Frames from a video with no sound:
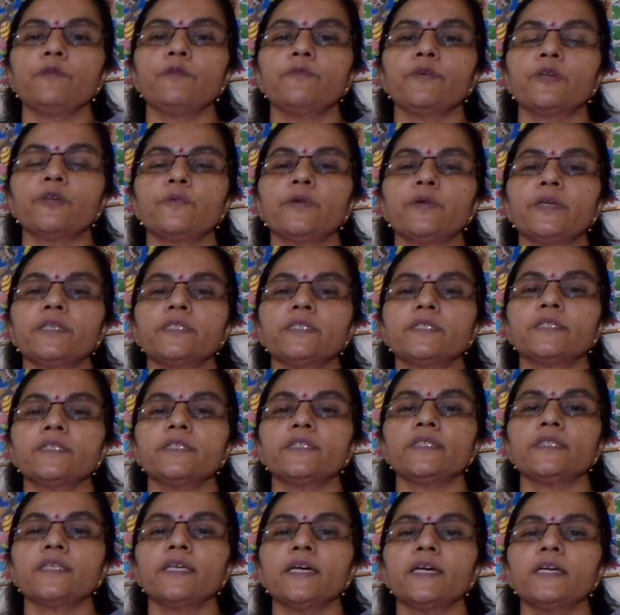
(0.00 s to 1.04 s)
equation,
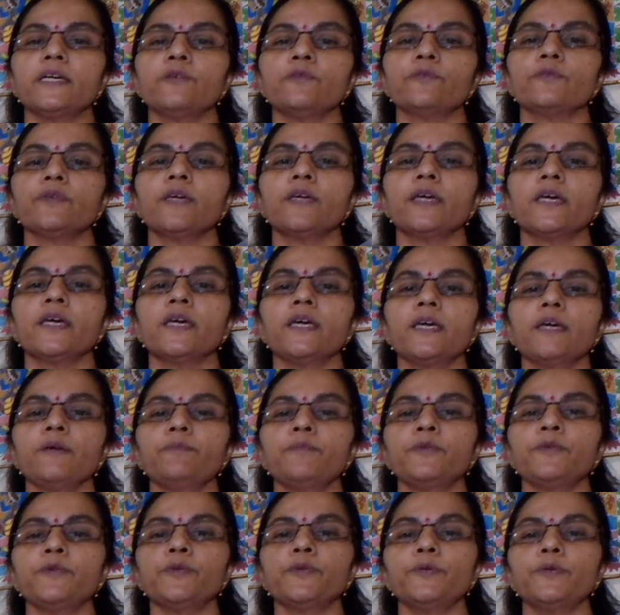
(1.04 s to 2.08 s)
there we
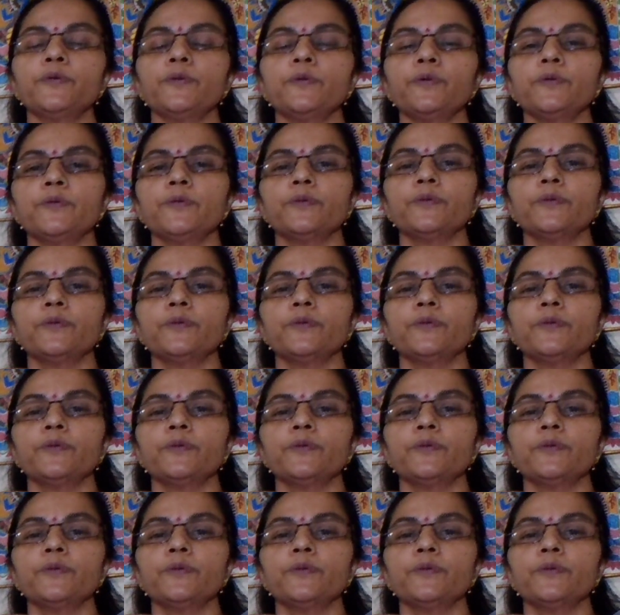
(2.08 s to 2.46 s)
had to